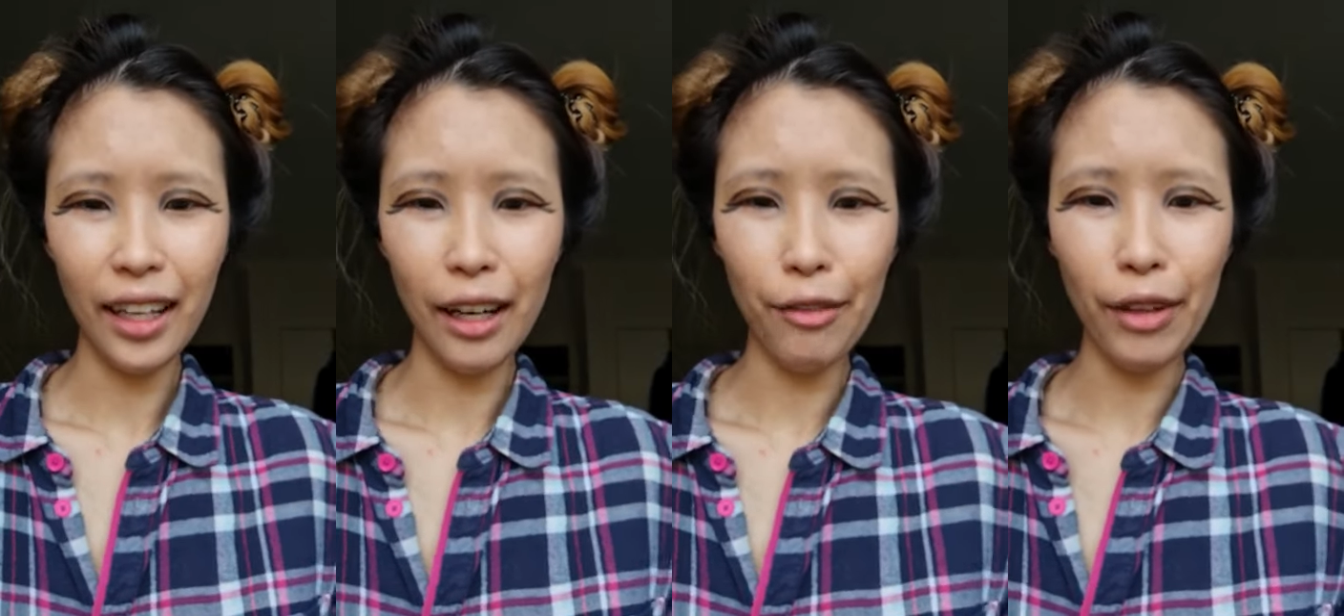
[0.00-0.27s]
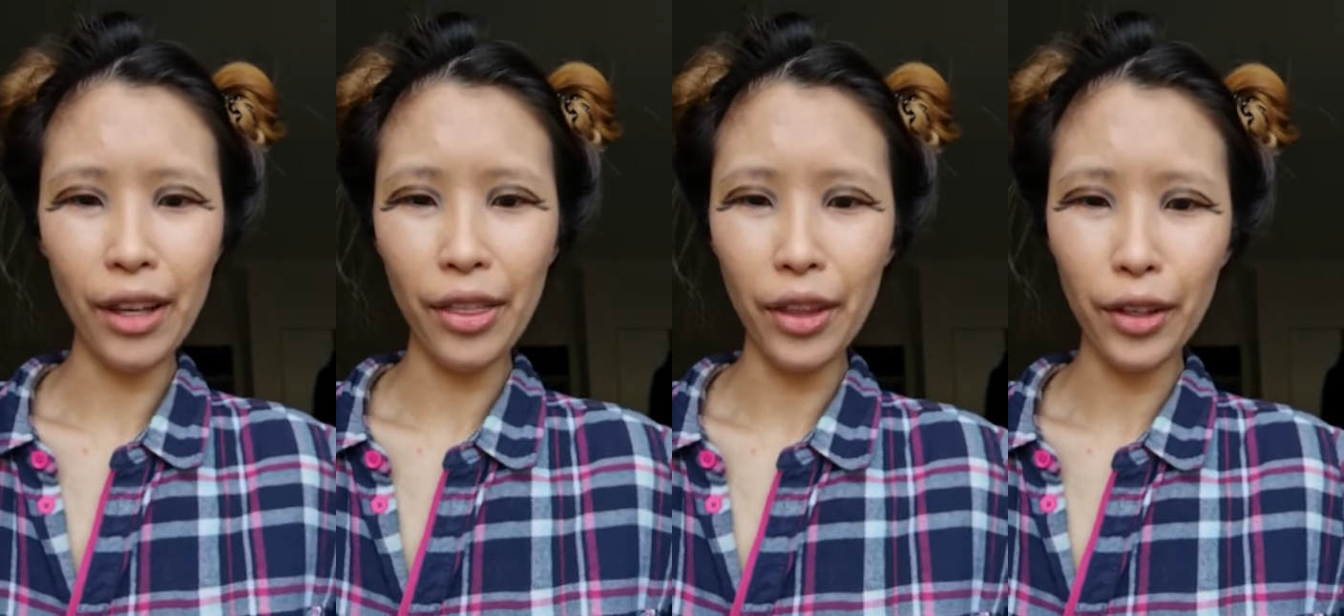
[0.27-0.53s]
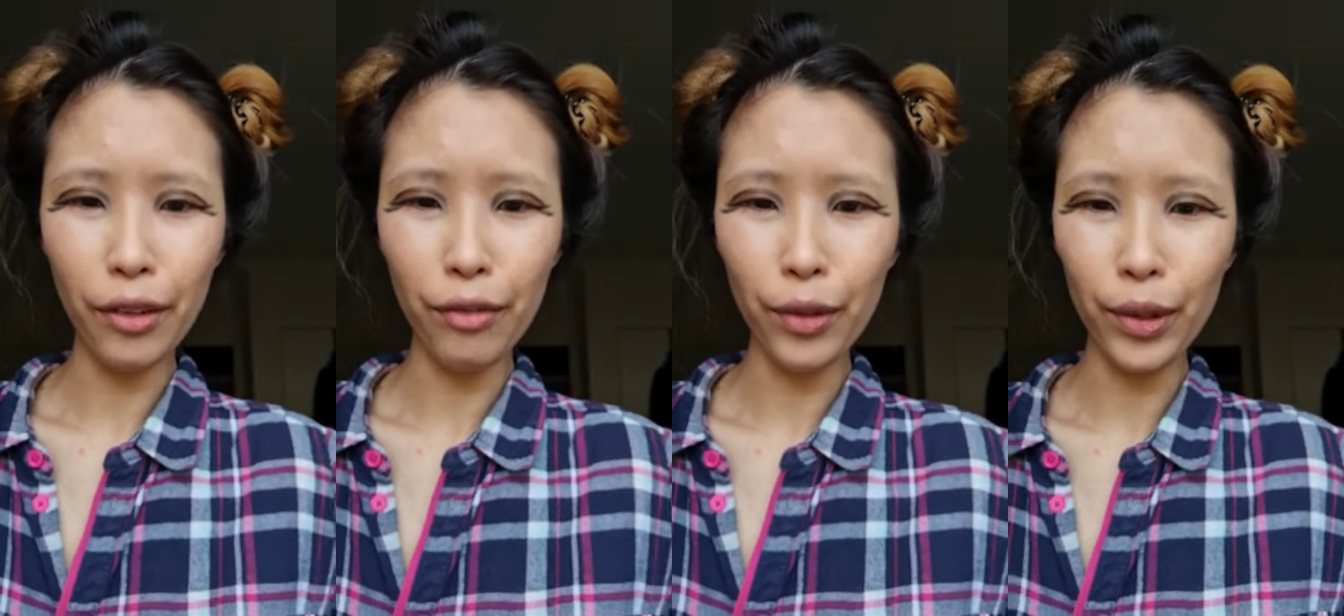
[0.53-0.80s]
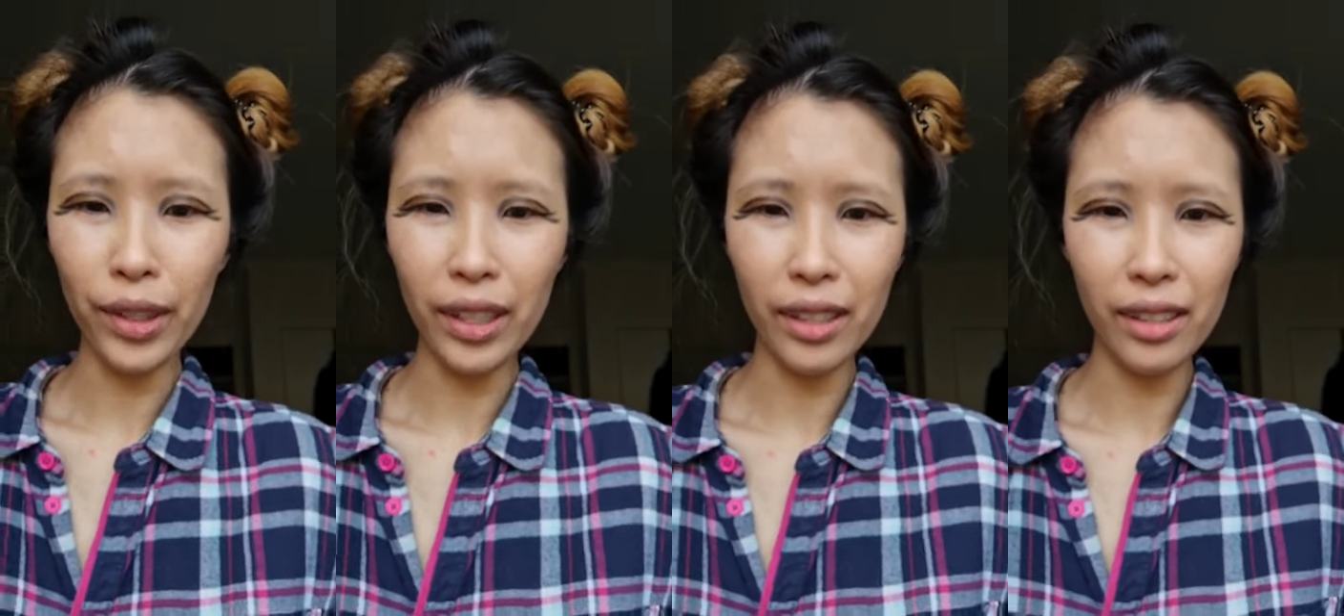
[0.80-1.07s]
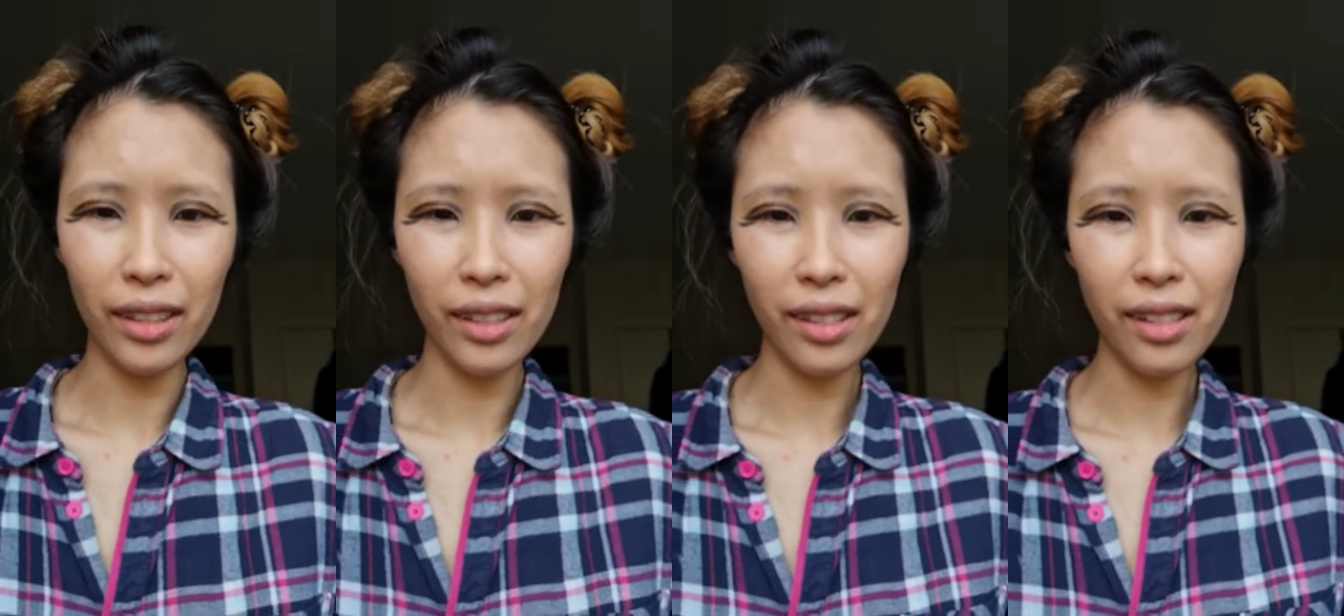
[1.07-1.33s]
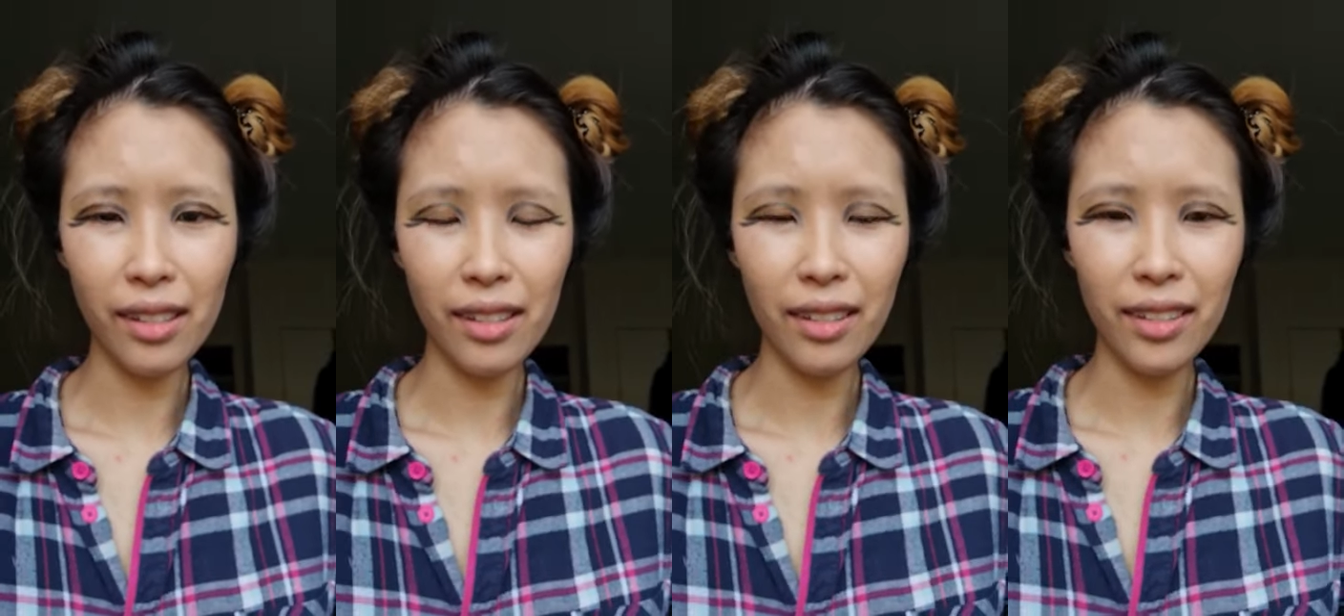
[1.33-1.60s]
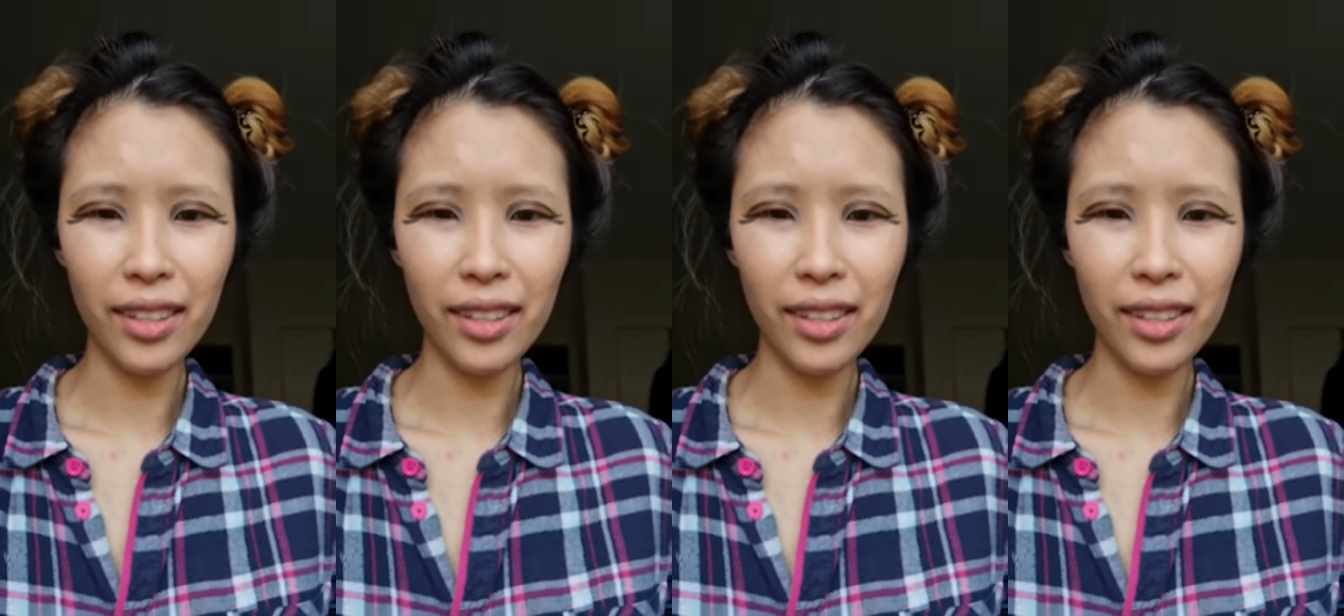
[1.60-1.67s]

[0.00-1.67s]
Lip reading: I've had 34 years,